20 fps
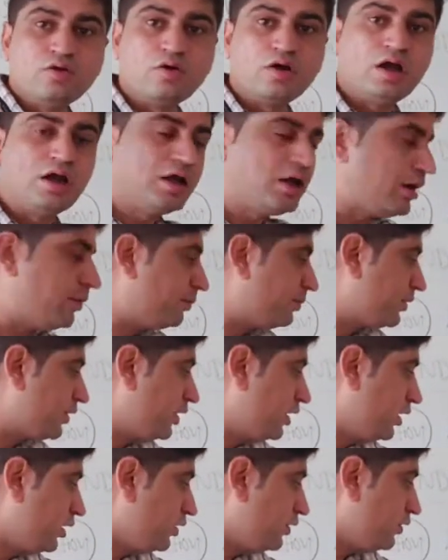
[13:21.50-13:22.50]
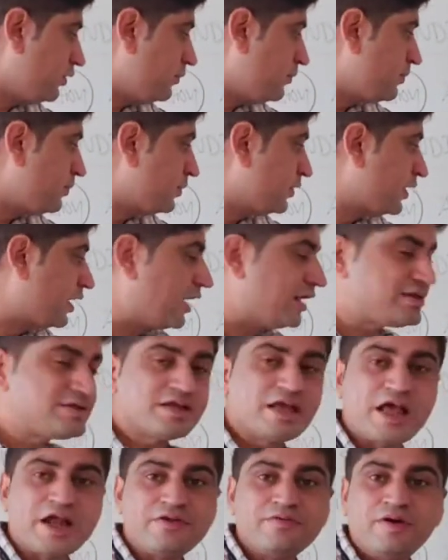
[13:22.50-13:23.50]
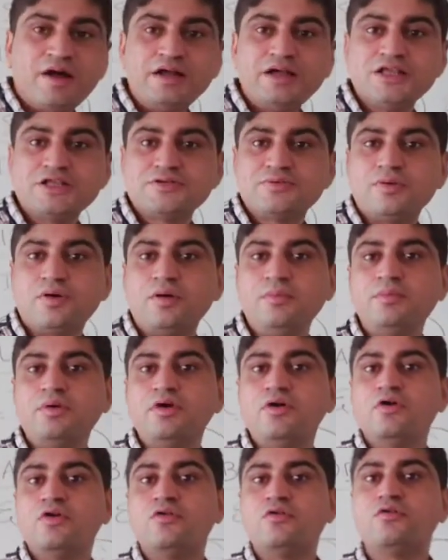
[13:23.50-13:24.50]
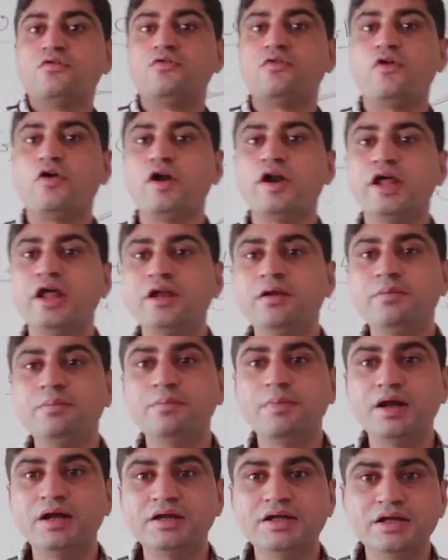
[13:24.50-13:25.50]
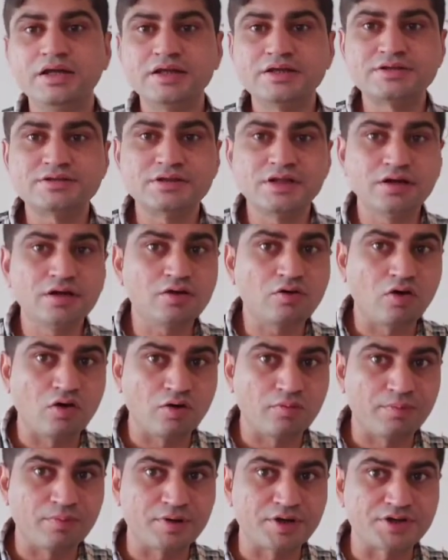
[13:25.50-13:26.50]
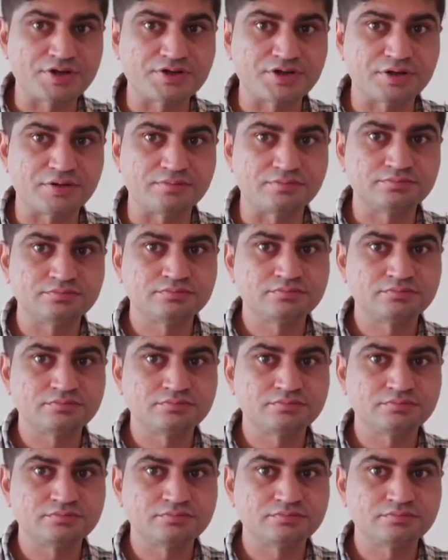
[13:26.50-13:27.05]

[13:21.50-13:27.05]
local company gets advantage from foreign multinational corporation,